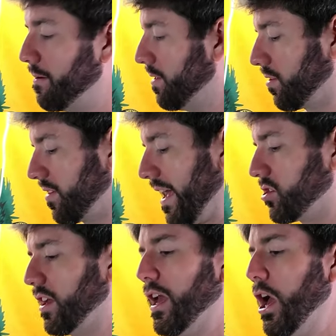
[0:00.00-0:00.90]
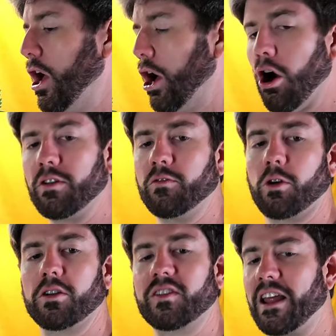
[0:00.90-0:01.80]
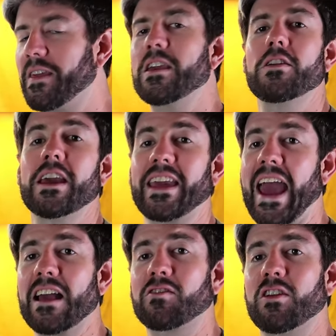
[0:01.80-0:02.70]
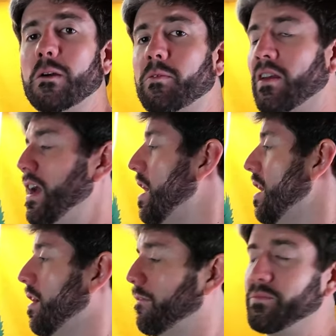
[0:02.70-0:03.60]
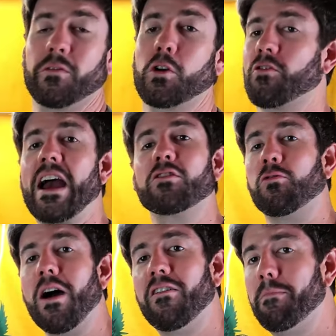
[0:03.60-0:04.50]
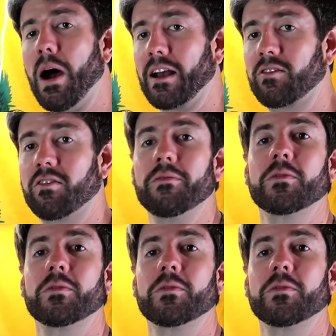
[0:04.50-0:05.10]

And this is actually Odin Works, and I think you can get gas tubes for around 12 bucks.